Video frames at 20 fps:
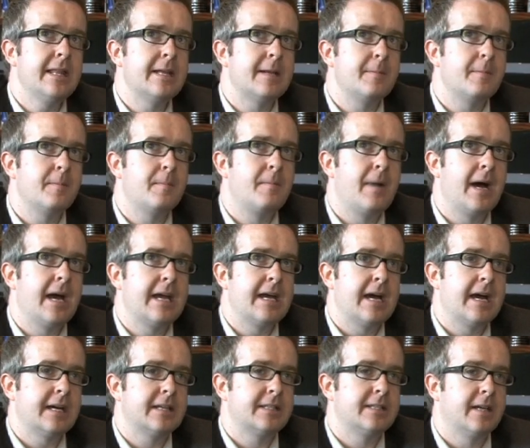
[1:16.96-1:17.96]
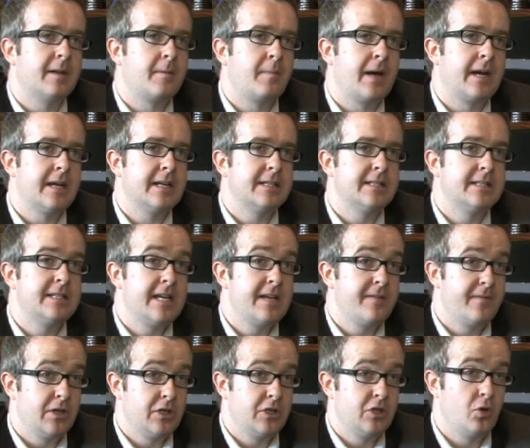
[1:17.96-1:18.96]
that my act and my
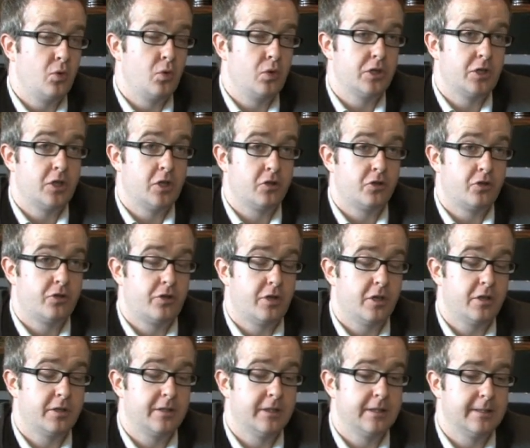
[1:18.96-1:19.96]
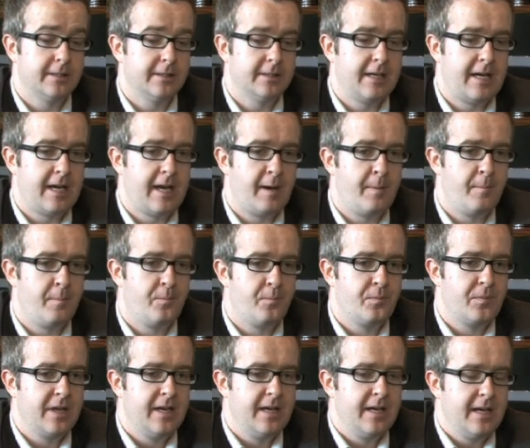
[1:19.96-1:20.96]
TV show is constructed
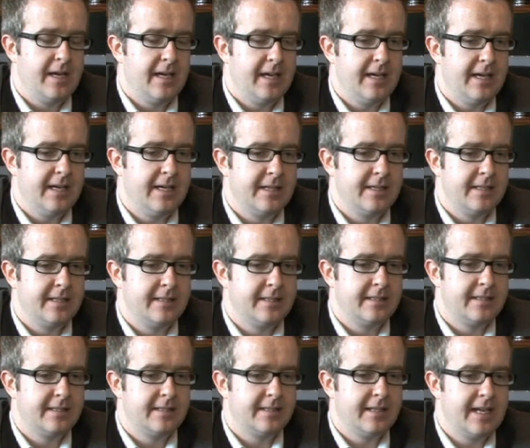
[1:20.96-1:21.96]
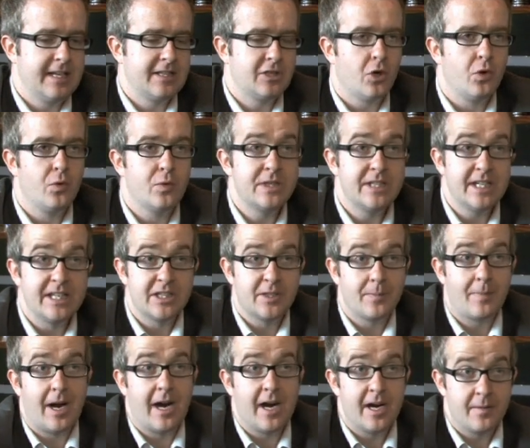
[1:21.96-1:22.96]
is it's always
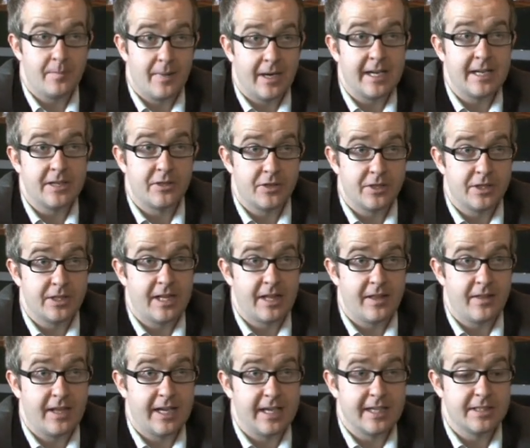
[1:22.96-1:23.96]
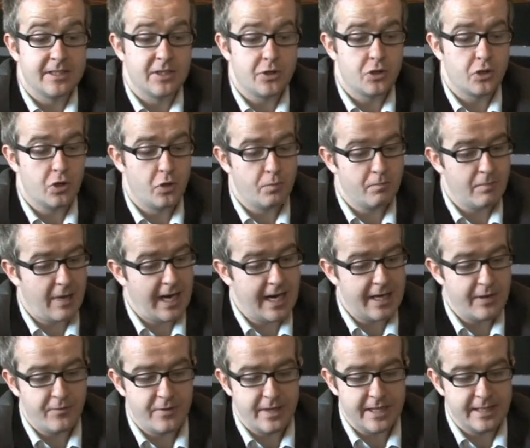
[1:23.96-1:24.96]
inspired by interesting things. So I
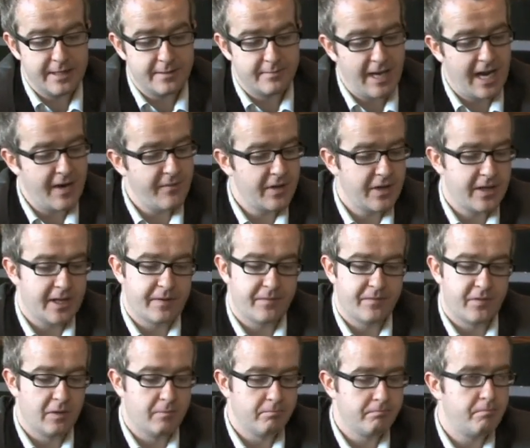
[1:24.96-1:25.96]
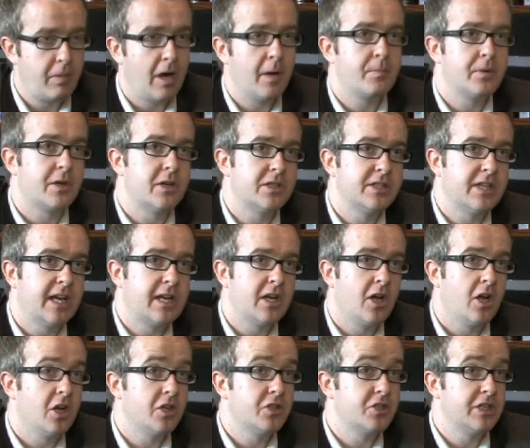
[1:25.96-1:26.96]
read everything from popular
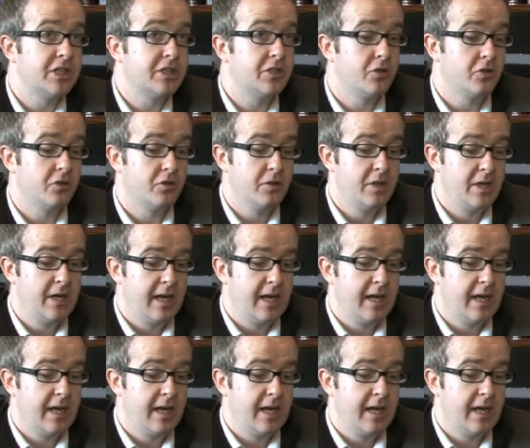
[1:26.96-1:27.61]
psychology to